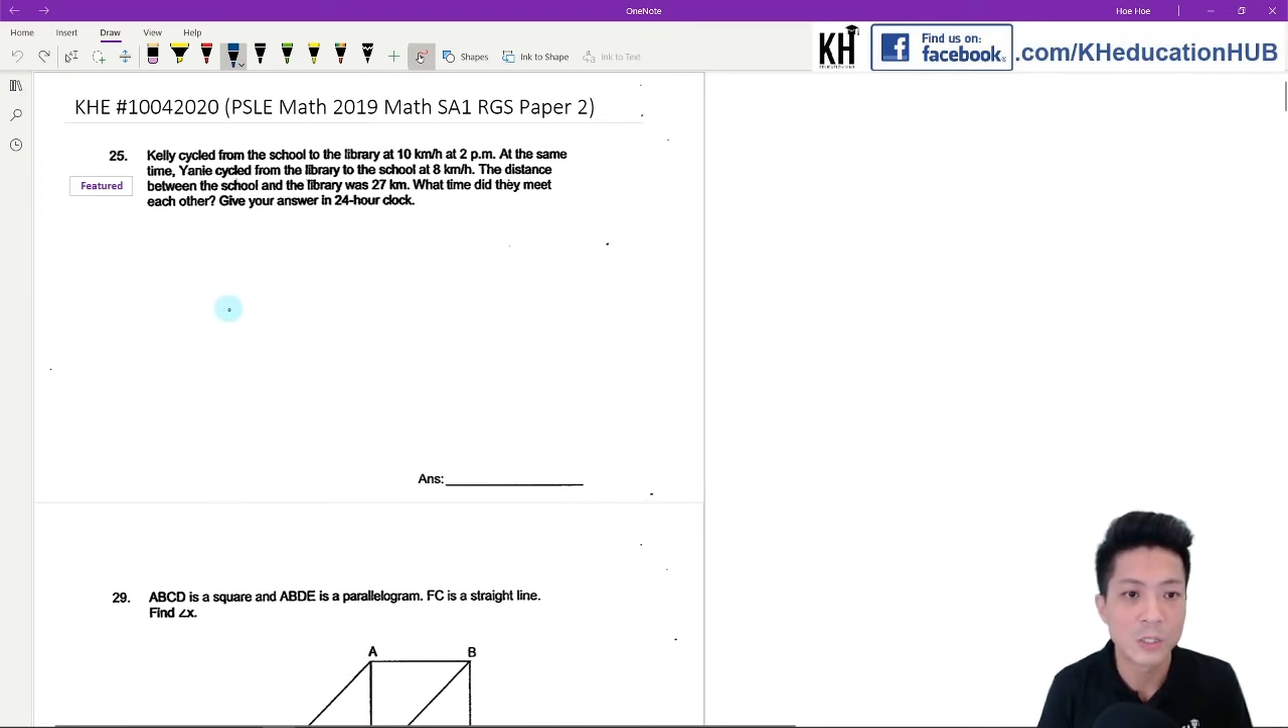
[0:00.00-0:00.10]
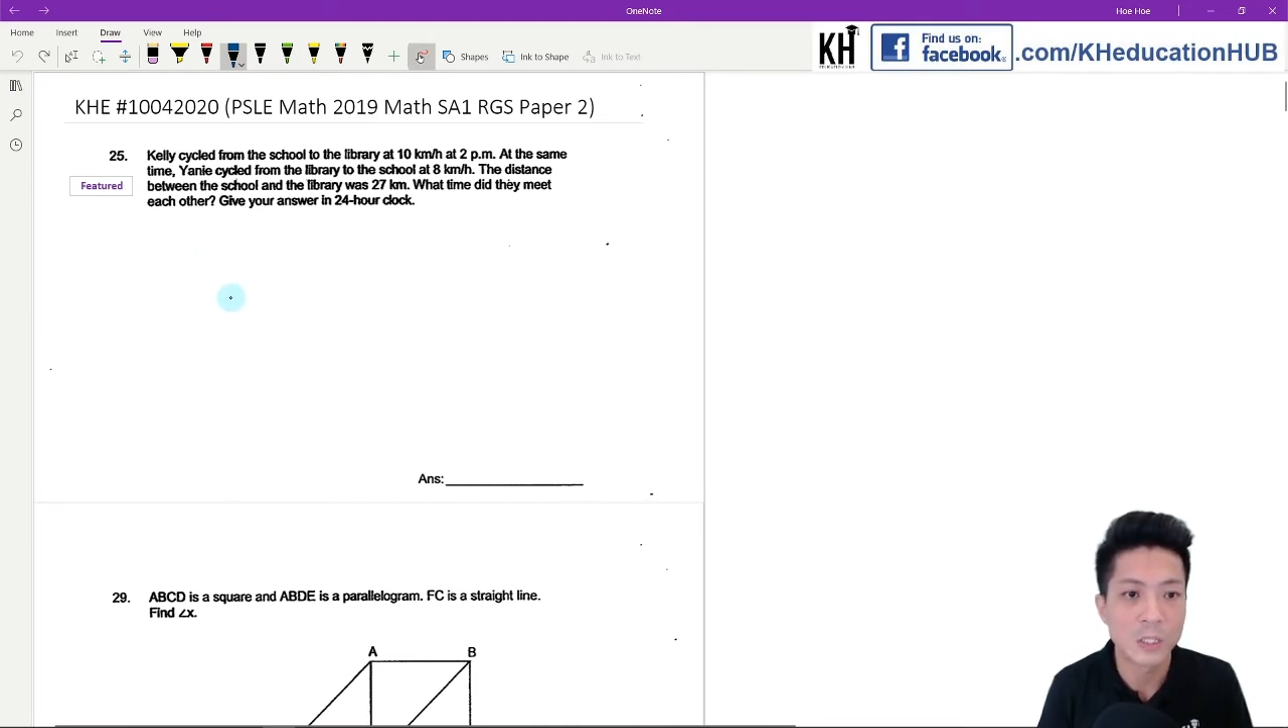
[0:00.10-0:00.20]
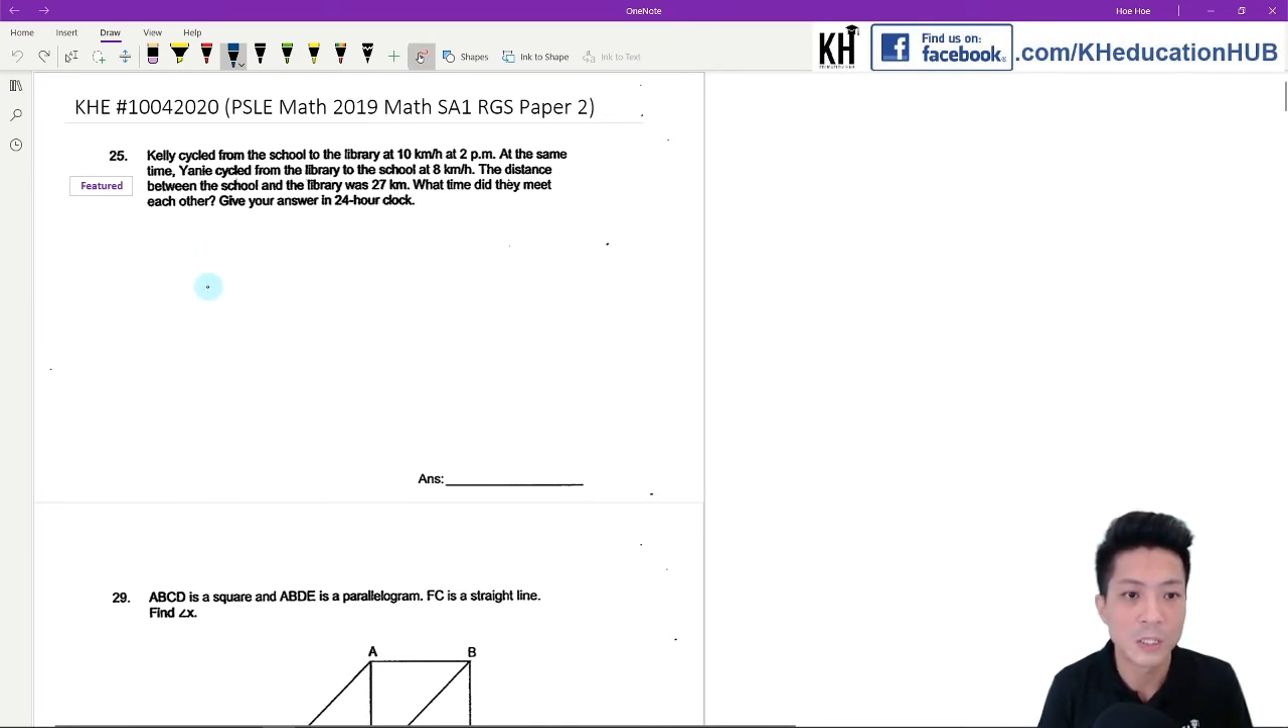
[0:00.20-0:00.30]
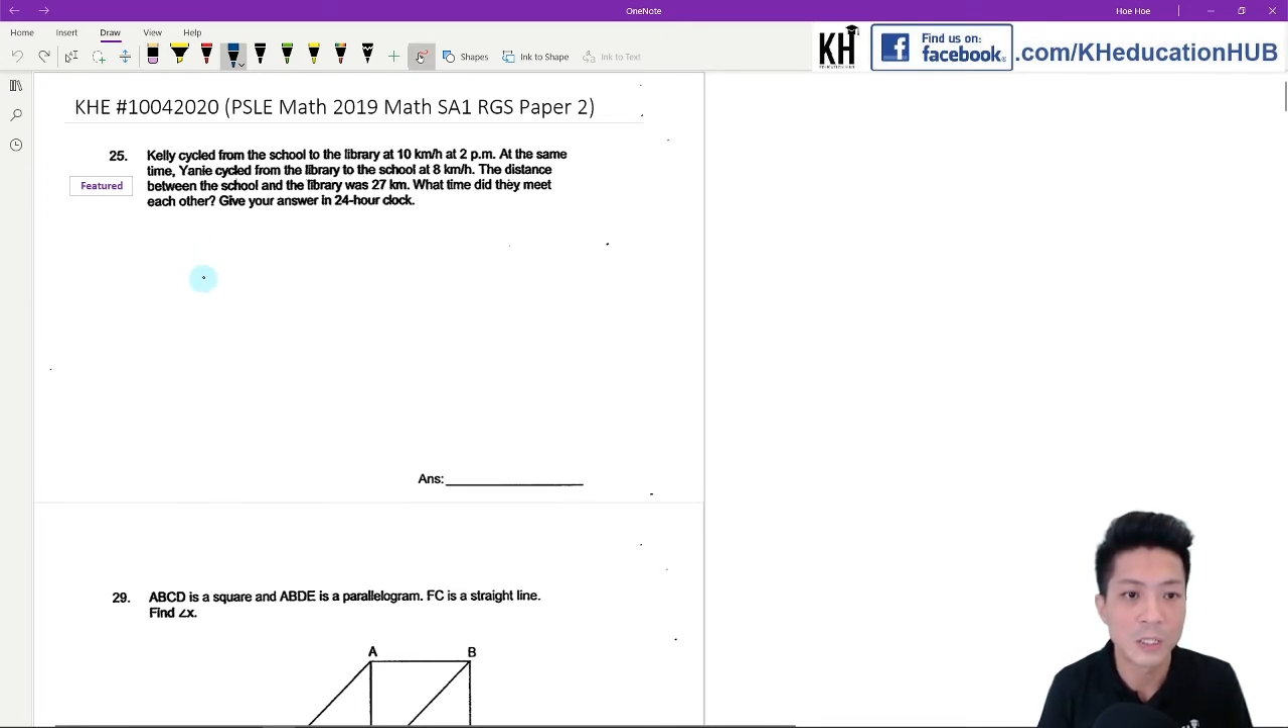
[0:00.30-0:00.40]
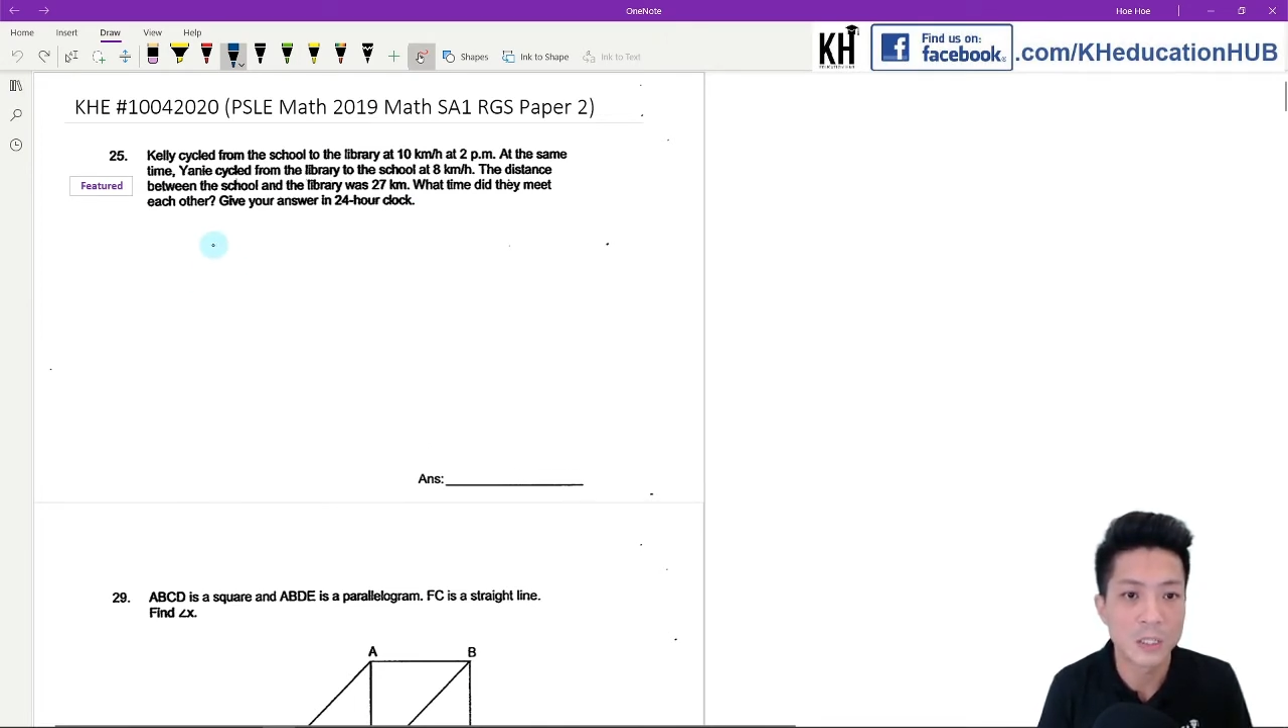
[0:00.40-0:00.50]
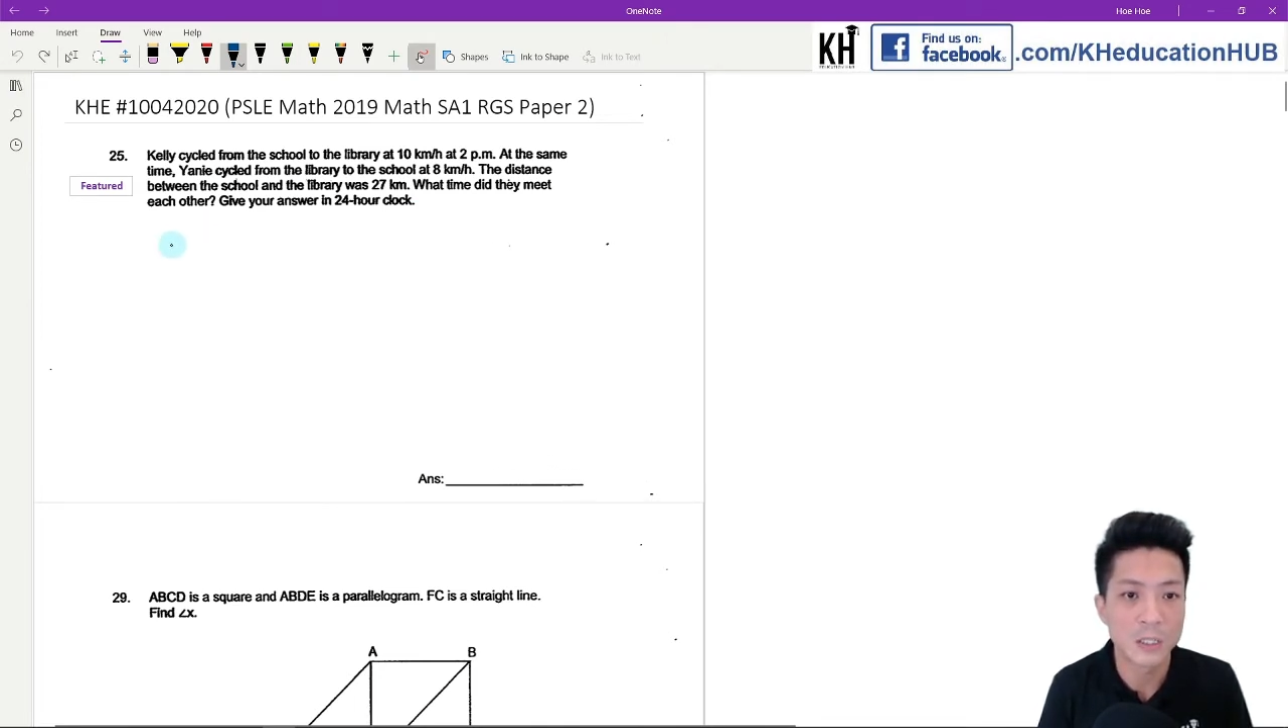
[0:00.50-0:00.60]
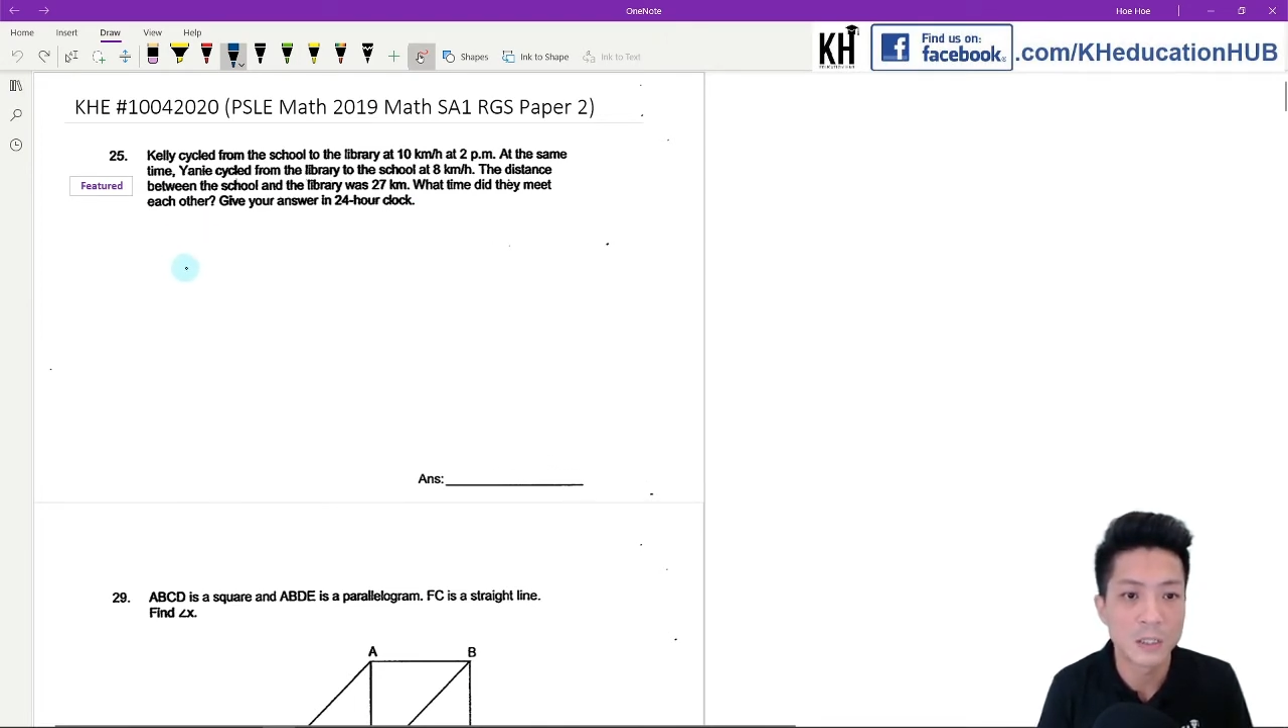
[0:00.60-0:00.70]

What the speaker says: a